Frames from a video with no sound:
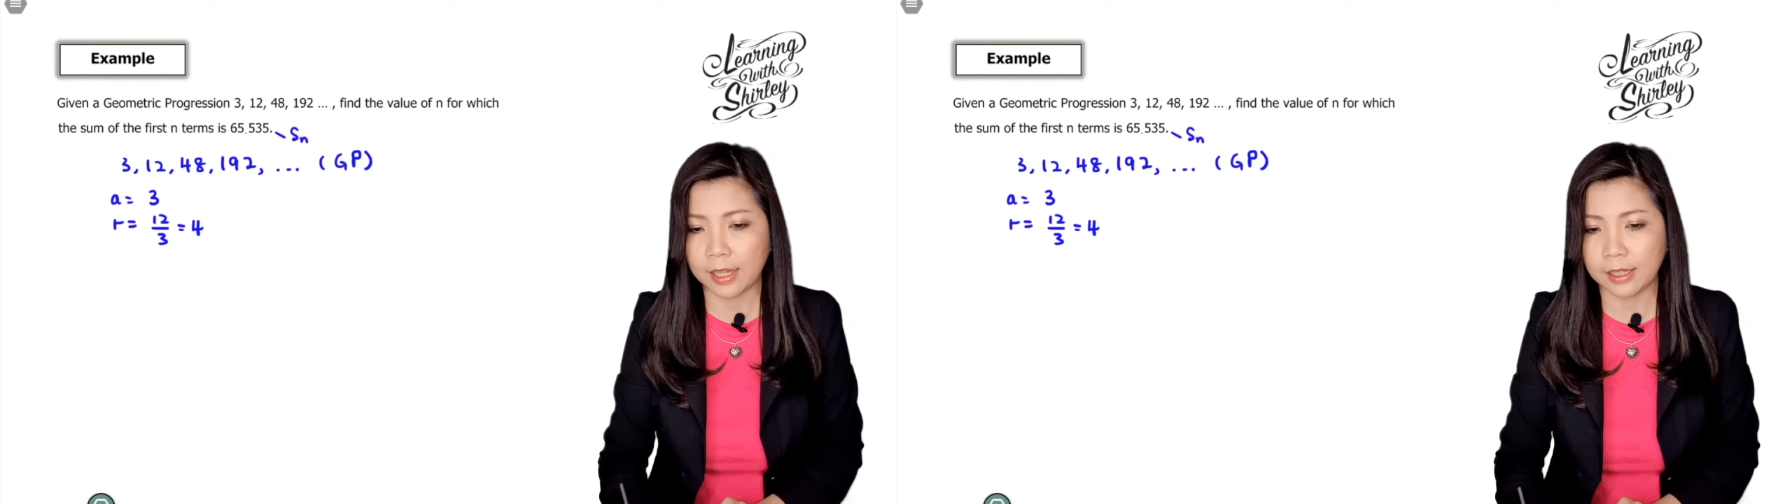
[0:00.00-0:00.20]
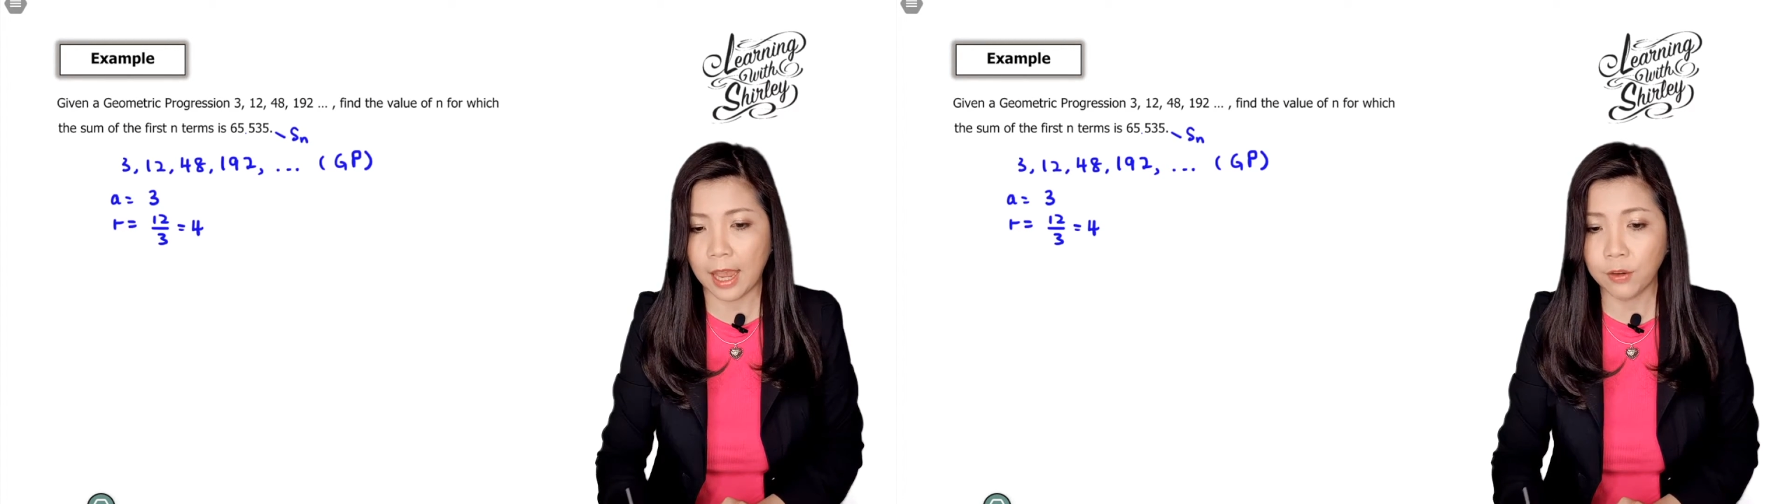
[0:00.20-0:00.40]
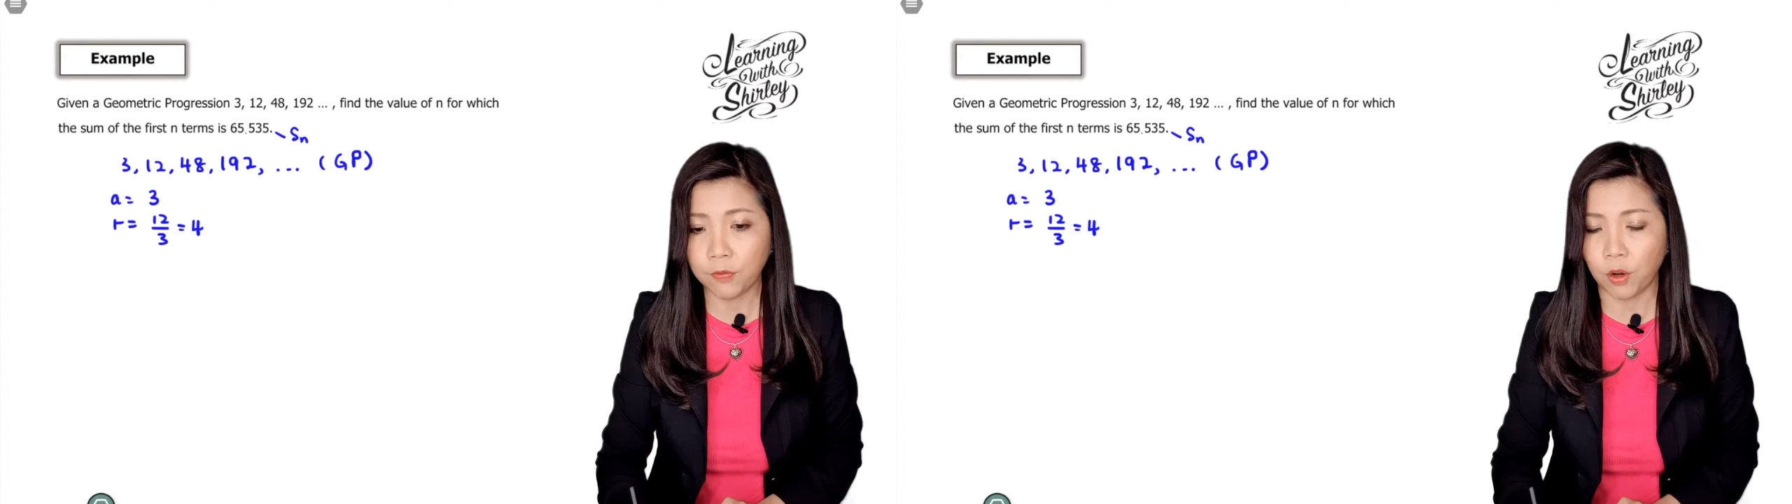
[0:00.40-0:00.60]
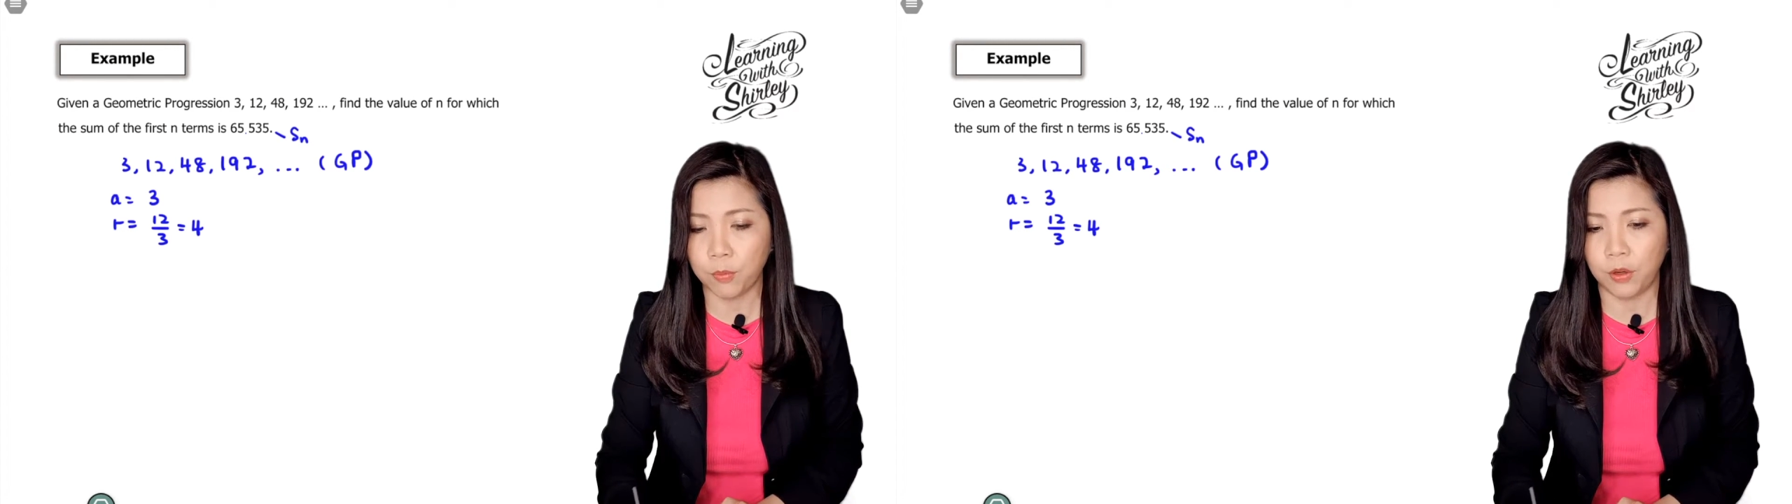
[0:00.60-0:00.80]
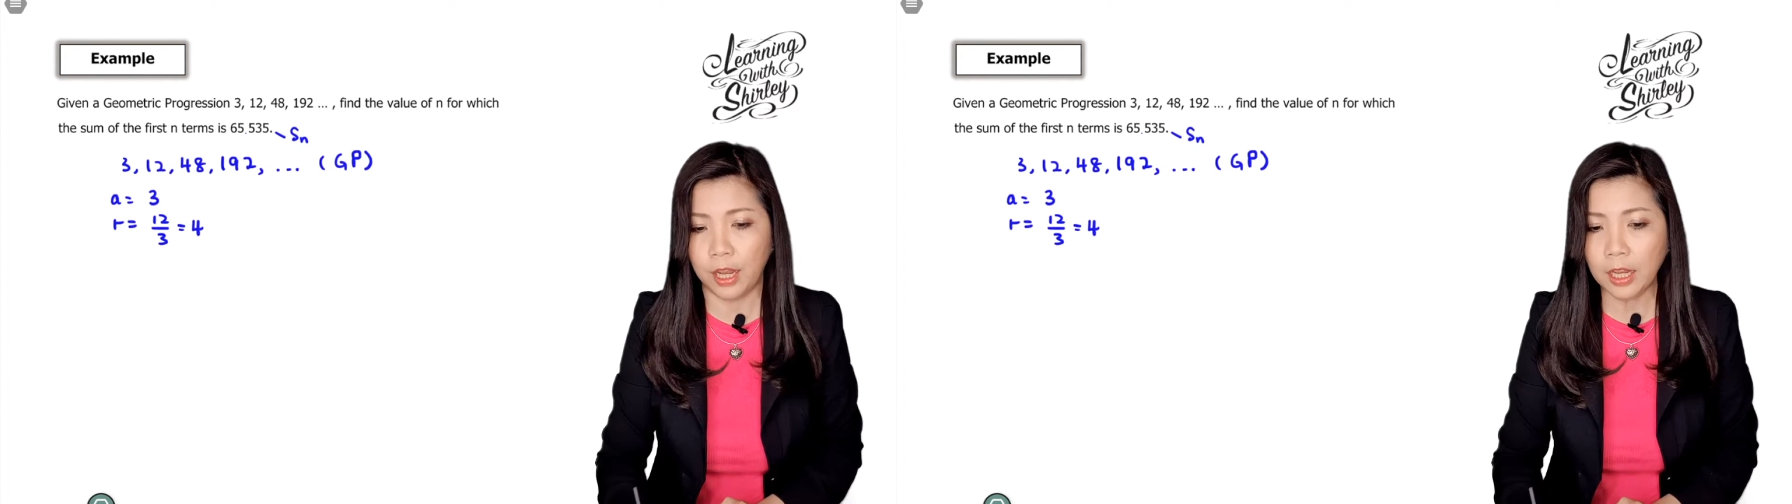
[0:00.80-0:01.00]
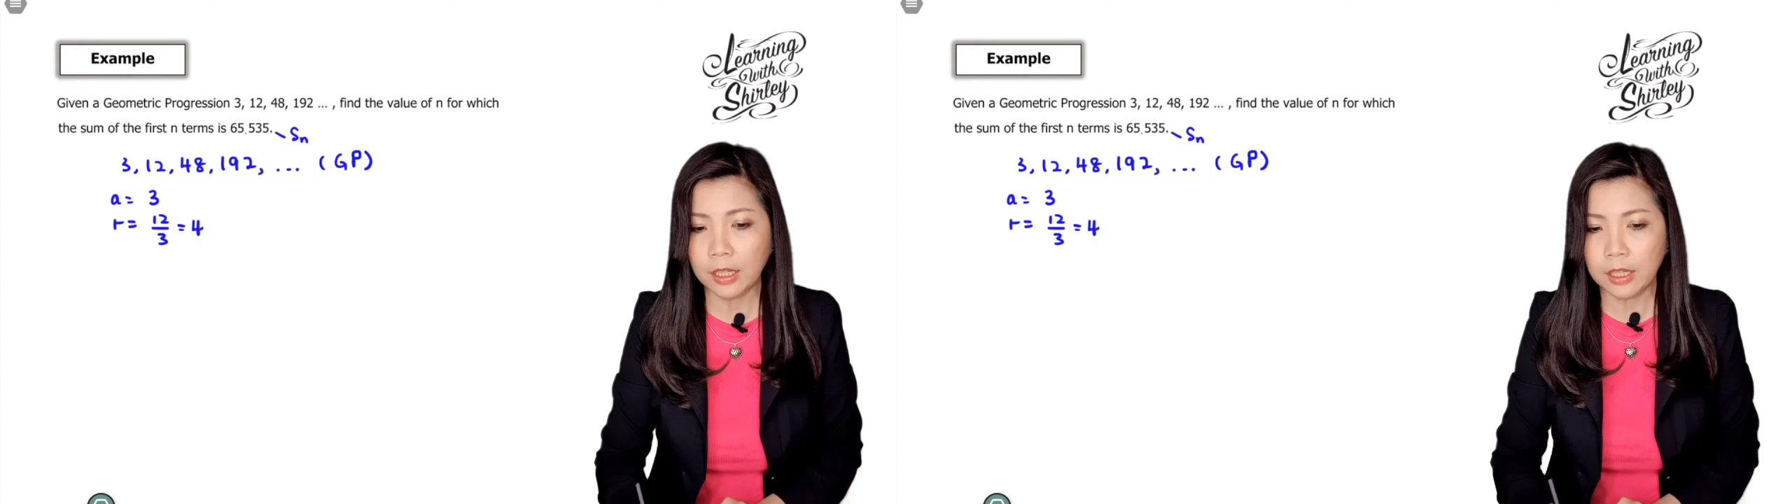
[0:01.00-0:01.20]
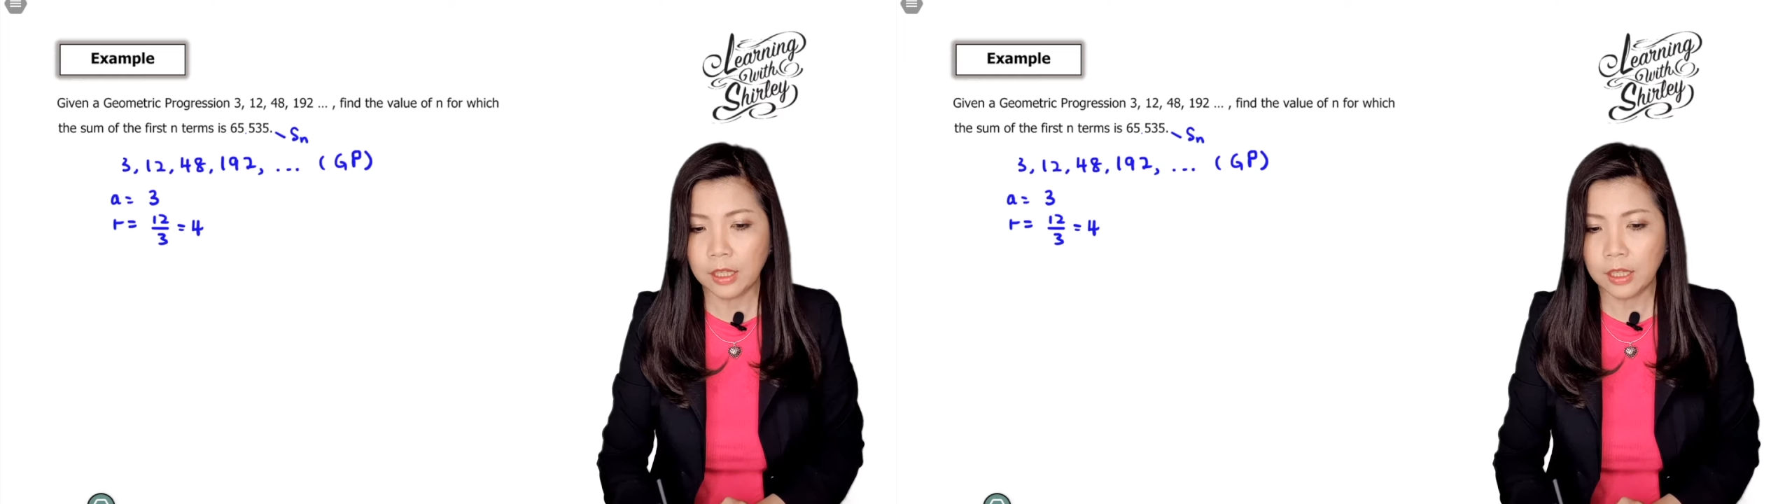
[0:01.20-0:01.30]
SN formula.